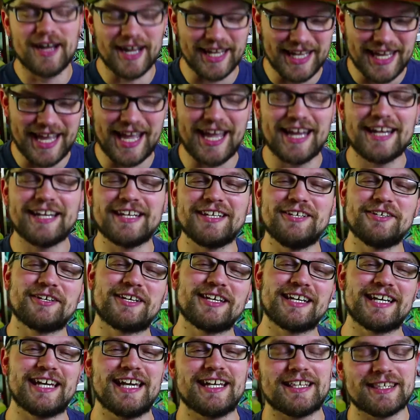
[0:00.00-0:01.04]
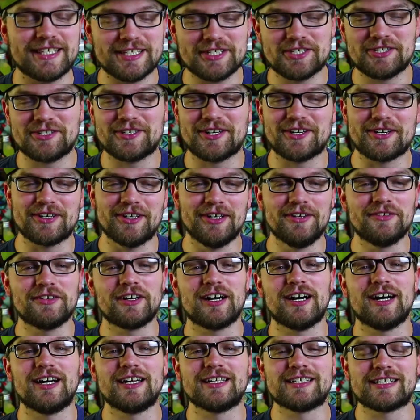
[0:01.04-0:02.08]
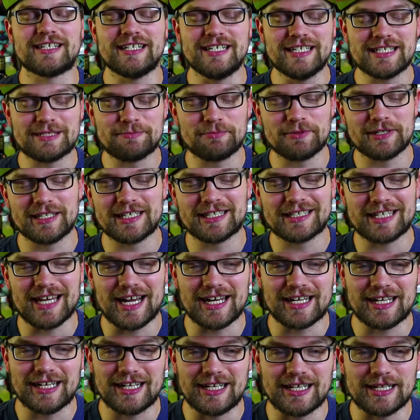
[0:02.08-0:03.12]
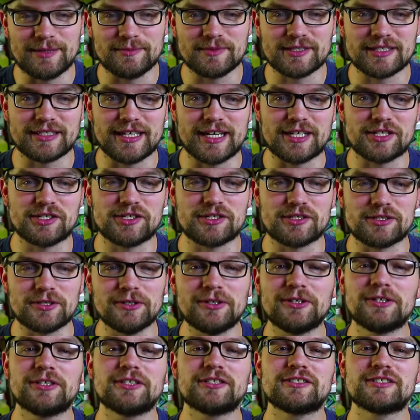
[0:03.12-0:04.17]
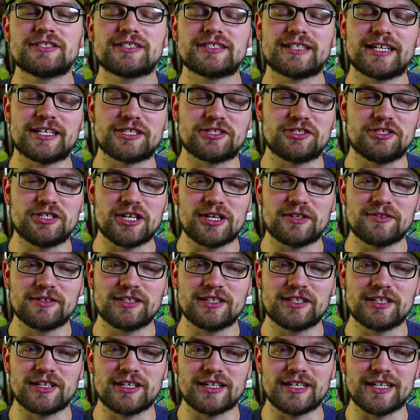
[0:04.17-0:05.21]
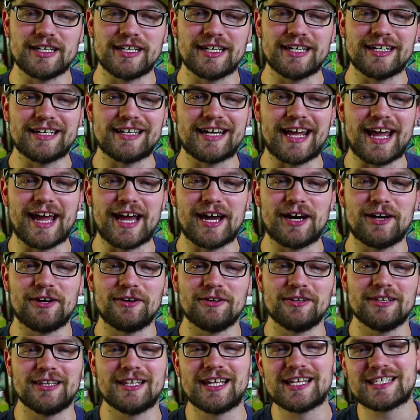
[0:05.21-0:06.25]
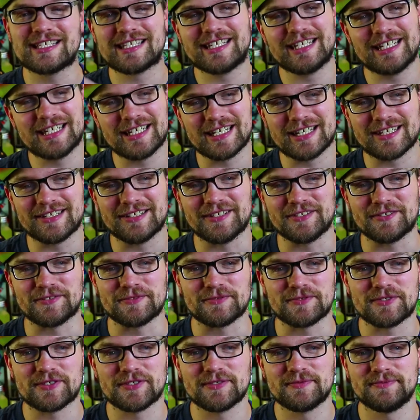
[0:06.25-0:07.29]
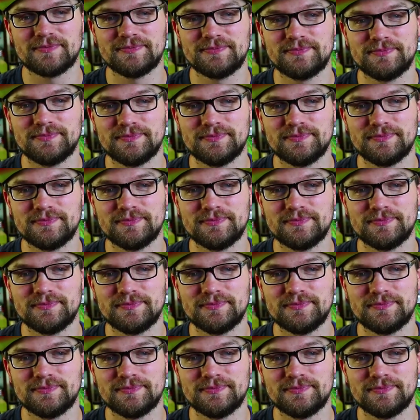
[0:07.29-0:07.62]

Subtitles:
Again, you can get this shirt over on teespring.com/stores/generallynerdy. Now, let's get into the news.